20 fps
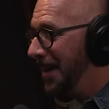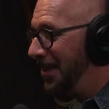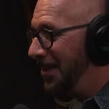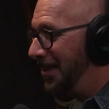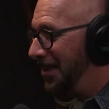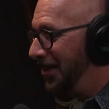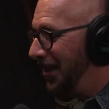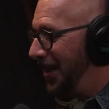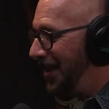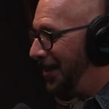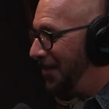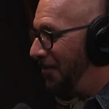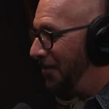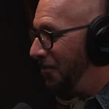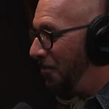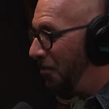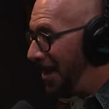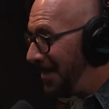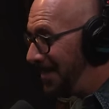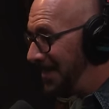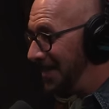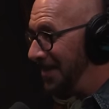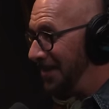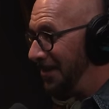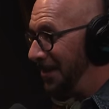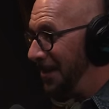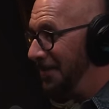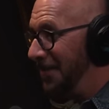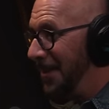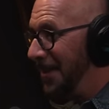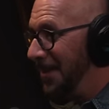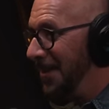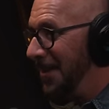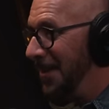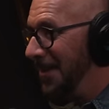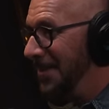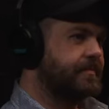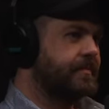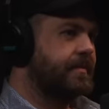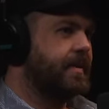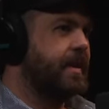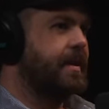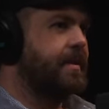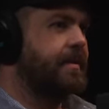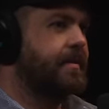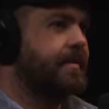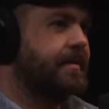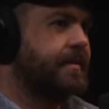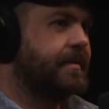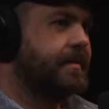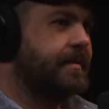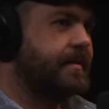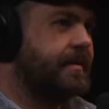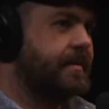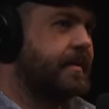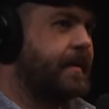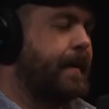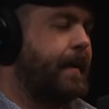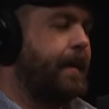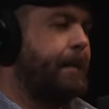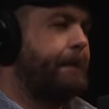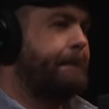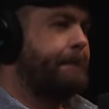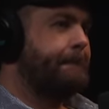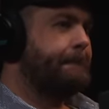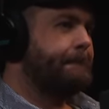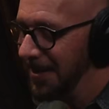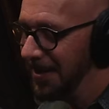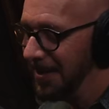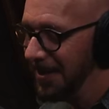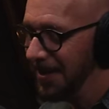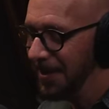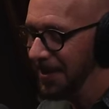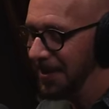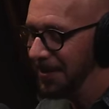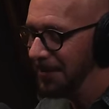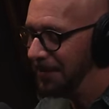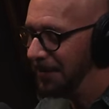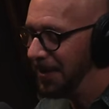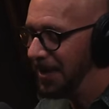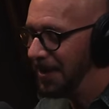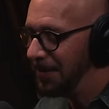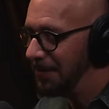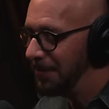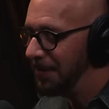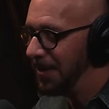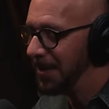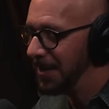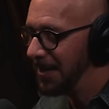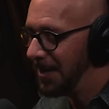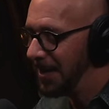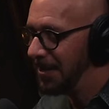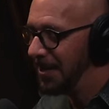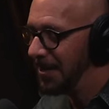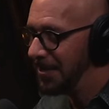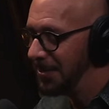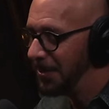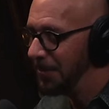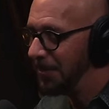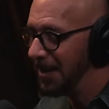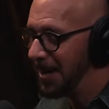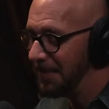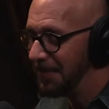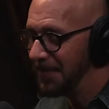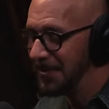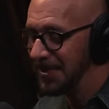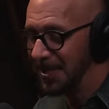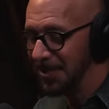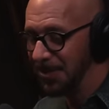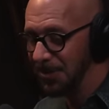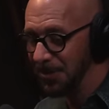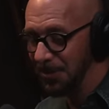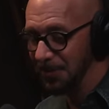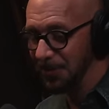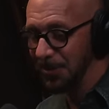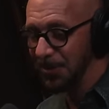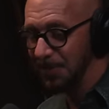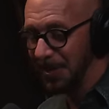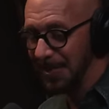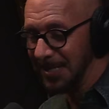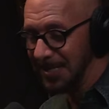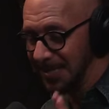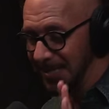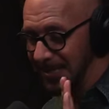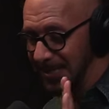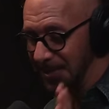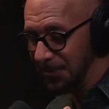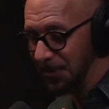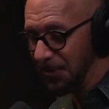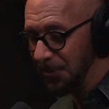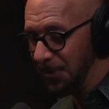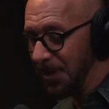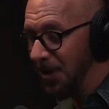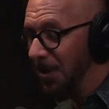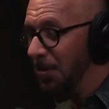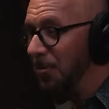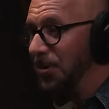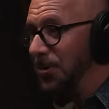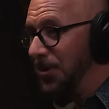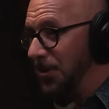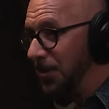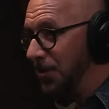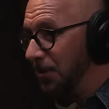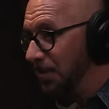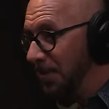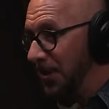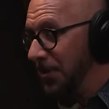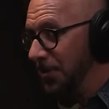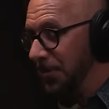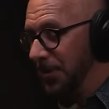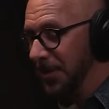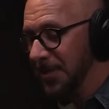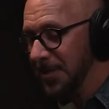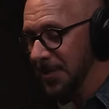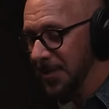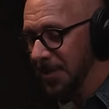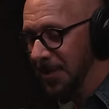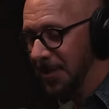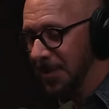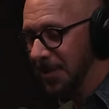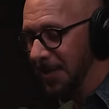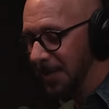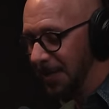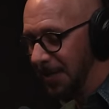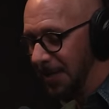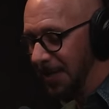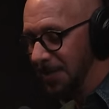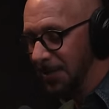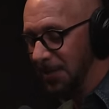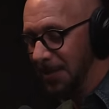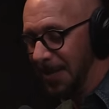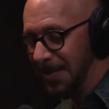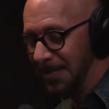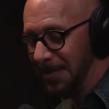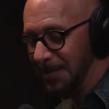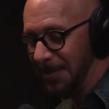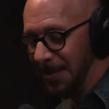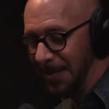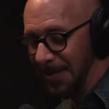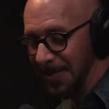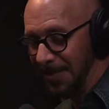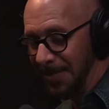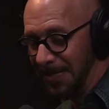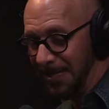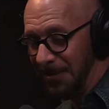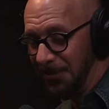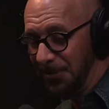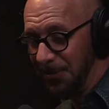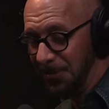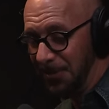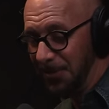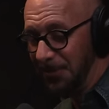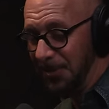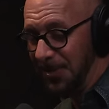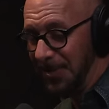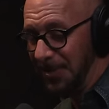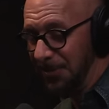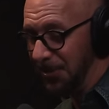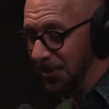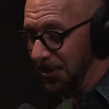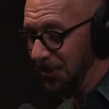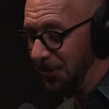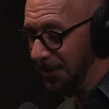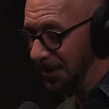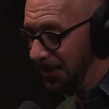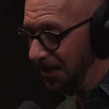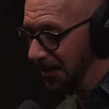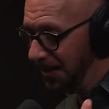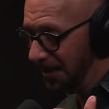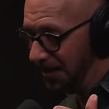and they're like wasting their life out of that. Yeah. And I swear, man, like, and fucking, and then you know what happens? Like the universe might deal you a card. Well, you've been through this, uh, so I'll ask you about it. Like the deal, universe deals you a